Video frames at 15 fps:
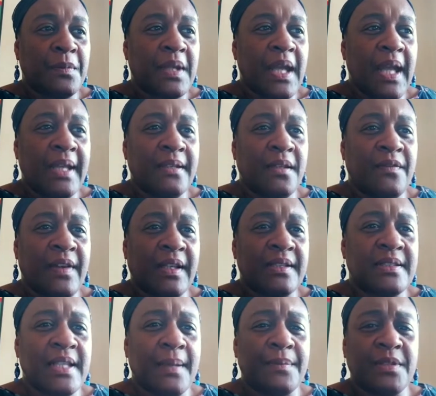kind of
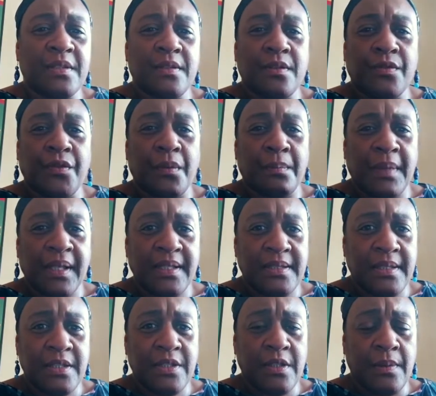acceptance from my
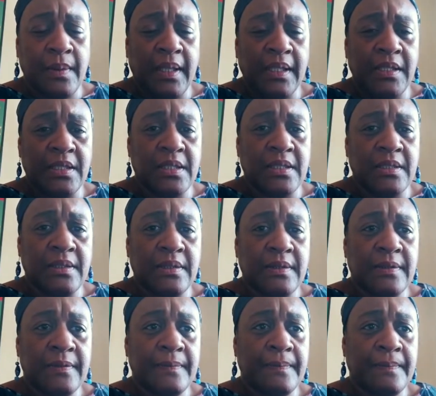situation
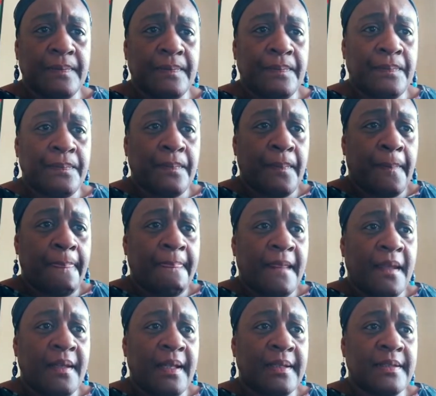
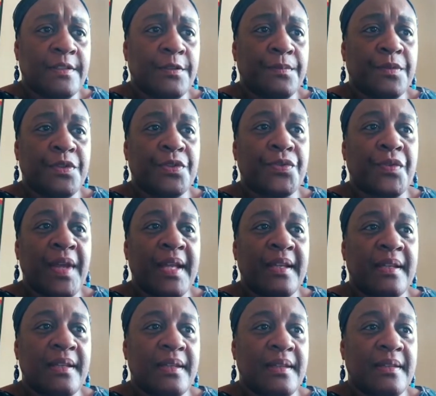and add some
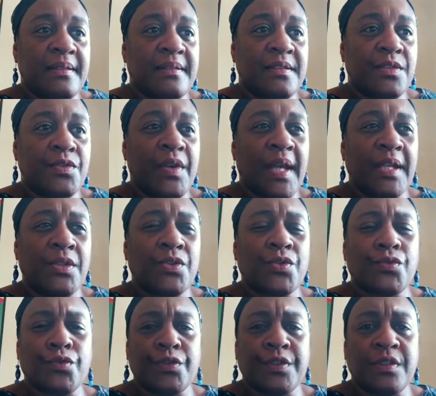strength to try and
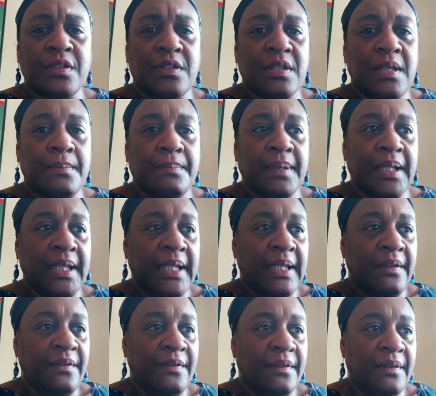trust and
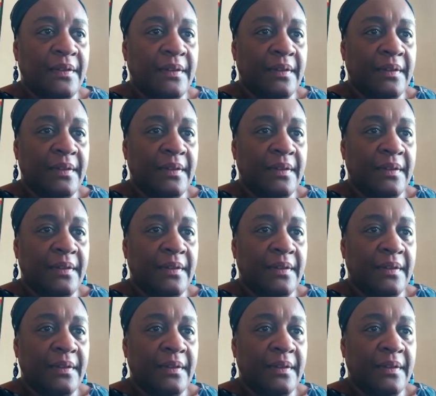believe.